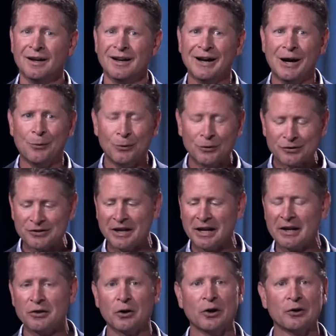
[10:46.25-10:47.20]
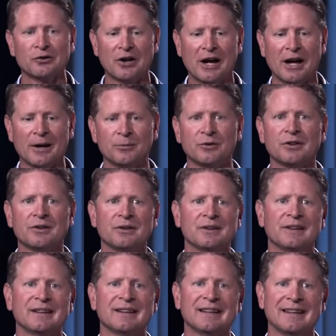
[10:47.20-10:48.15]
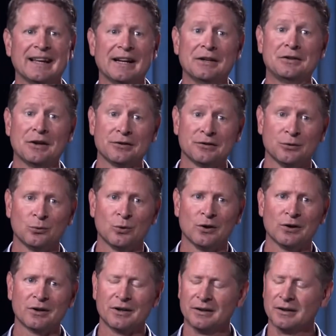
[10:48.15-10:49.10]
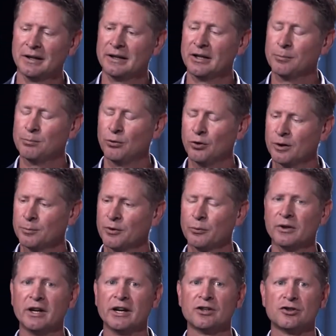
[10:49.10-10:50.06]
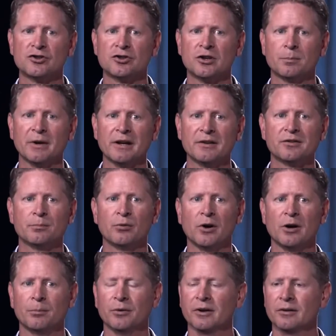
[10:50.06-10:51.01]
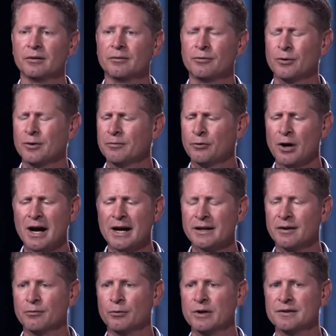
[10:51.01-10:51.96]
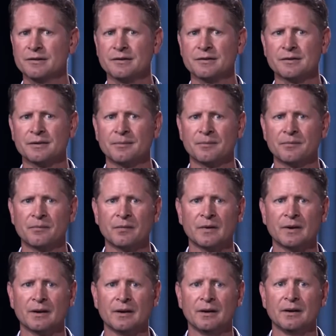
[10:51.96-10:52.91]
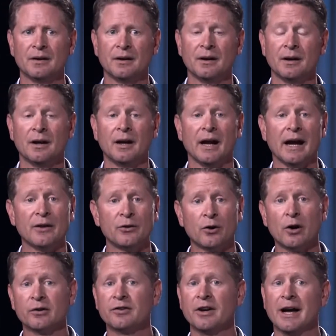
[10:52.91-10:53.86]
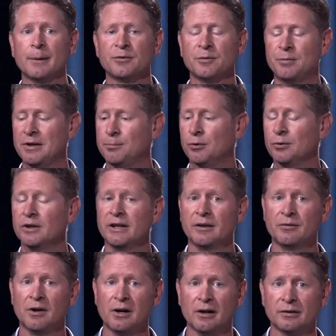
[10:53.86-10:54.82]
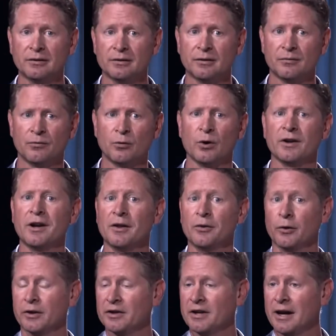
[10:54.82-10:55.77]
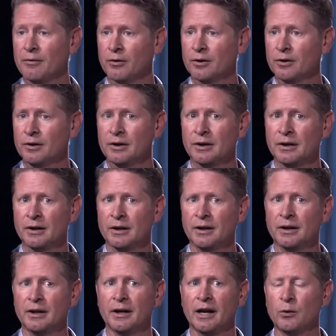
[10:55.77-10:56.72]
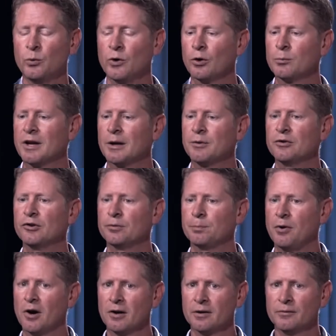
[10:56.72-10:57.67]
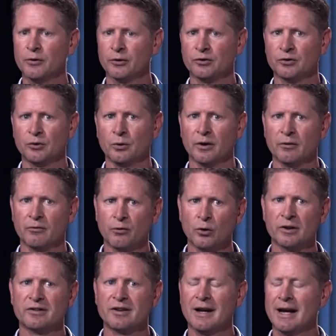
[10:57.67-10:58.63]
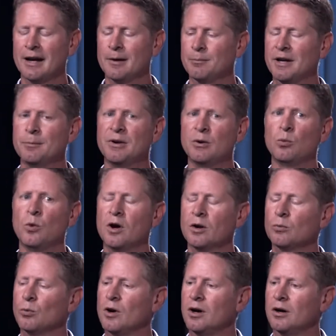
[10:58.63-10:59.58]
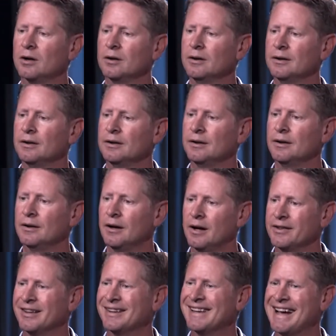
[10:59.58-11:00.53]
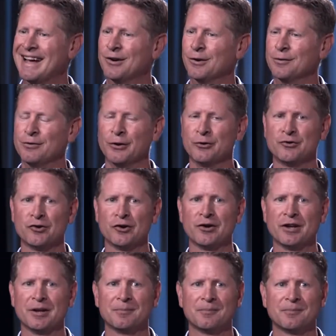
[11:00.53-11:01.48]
I will say there are times that it doesn't work and the employment relationship ends abruptly for a variety of reasons. And there are times people leave us for another endeavor and we're maybe just part of their story for a time, maybe one rung on the ladder of their journey.